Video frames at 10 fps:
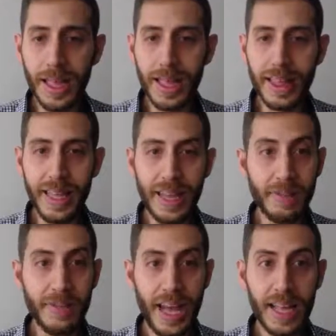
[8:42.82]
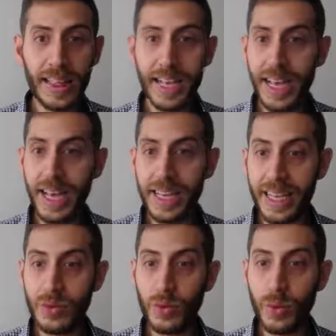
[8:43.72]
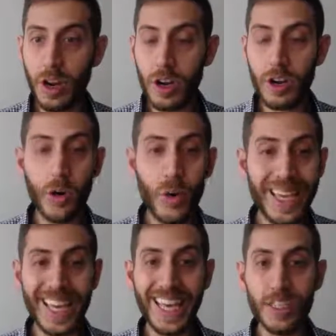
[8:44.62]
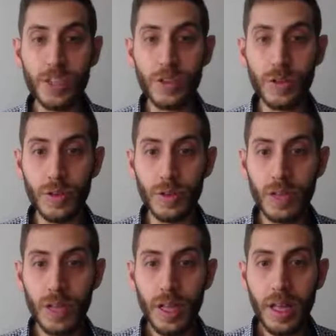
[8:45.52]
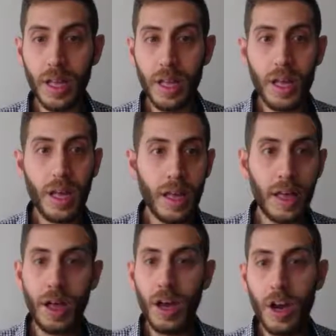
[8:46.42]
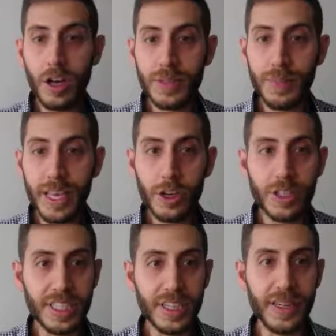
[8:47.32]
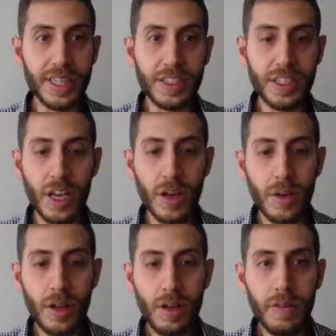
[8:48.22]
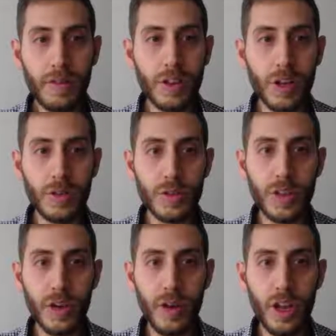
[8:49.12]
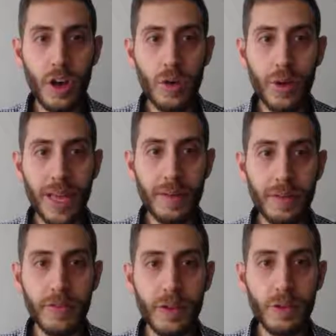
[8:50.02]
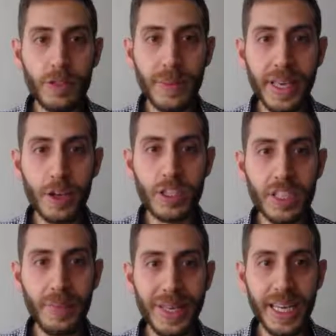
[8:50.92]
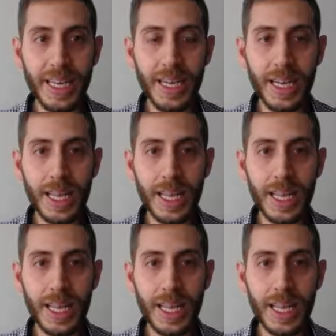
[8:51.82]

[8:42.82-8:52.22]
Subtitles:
And then if not, then I guess we are going into our speaker series. So for those who don't know, we have a few speakers coming in.